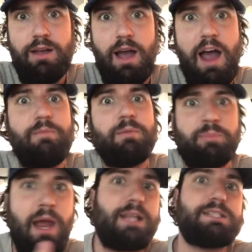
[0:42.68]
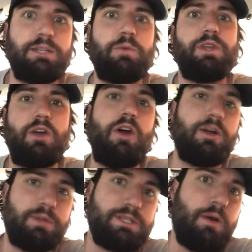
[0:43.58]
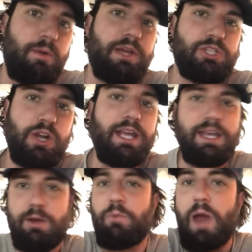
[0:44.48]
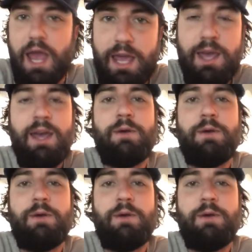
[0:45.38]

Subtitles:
I've been practicing really hard because I want to make sure I get it right